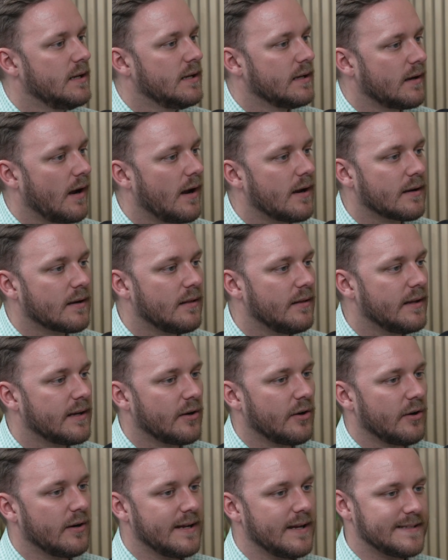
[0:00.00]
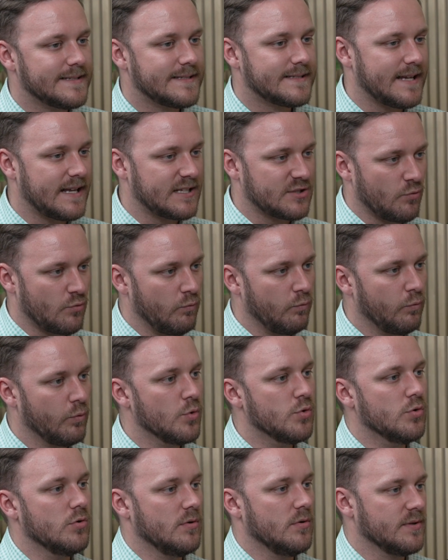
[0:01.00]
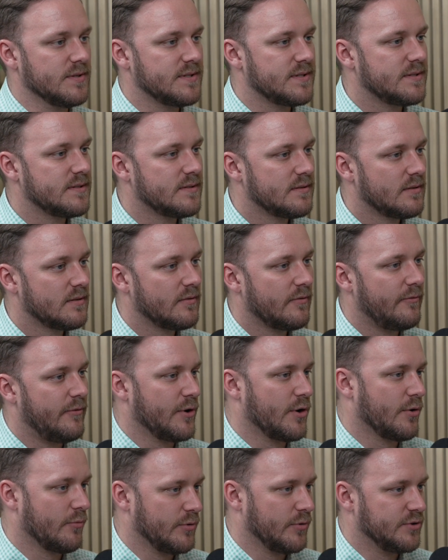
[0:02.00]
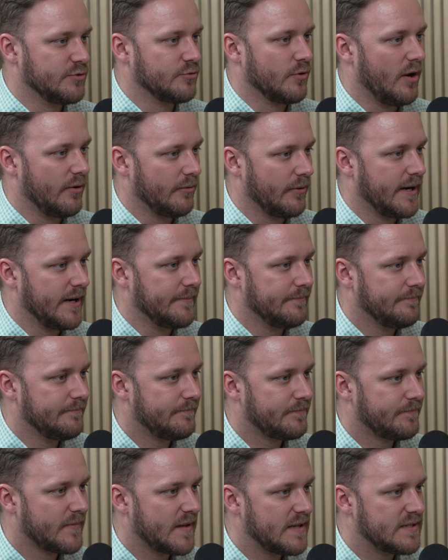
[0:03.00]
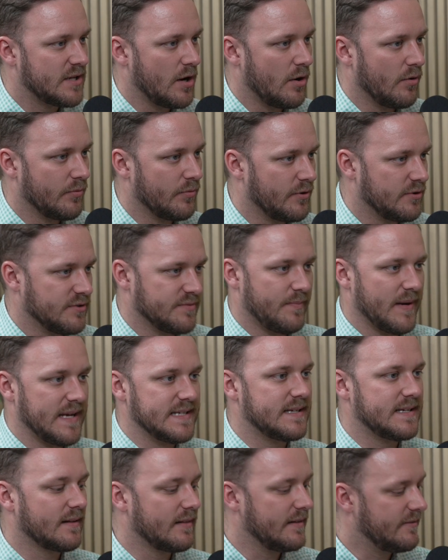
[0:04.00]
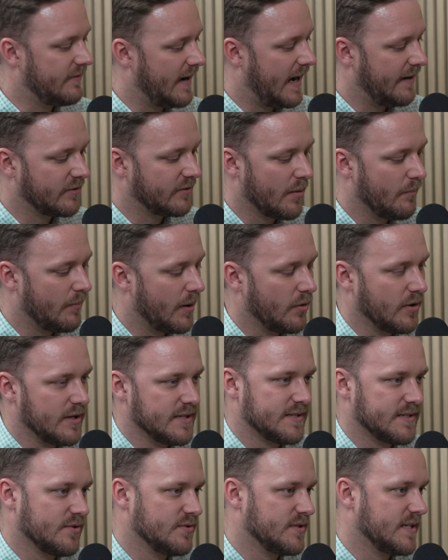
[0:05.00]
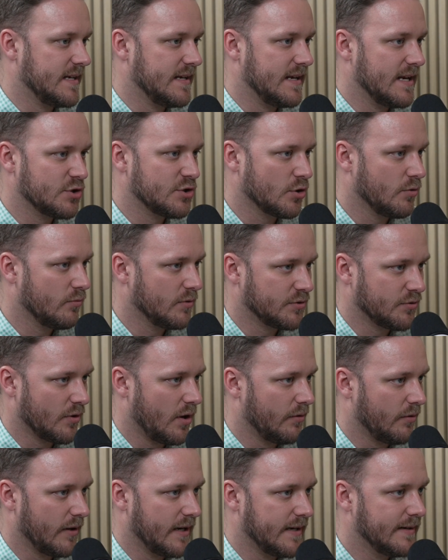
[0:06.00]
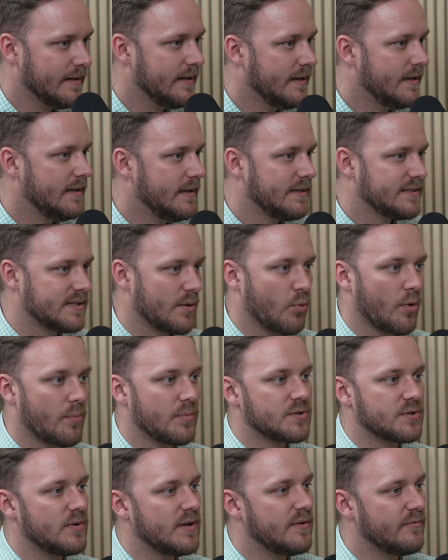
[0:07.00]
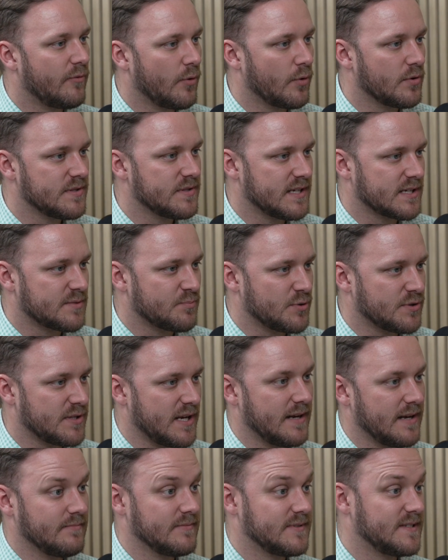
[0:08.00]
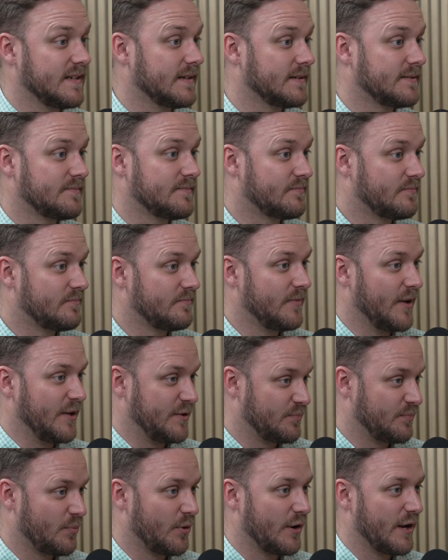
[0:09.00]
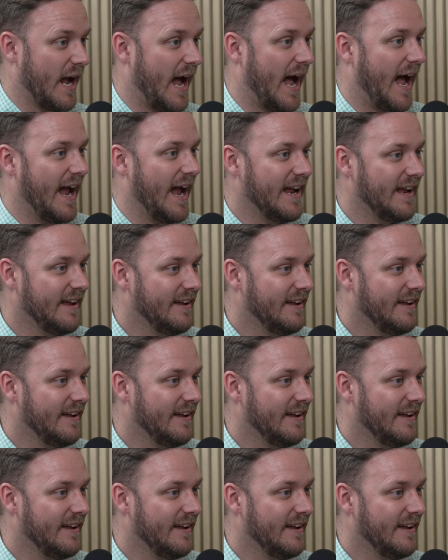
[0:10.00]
Guyton-Klinger, it sets rules for your withdrawal rate. So there's basically 5 components. There's the initial withdrawal rate, somewhere between 4 and 6%. 6 is pretty high.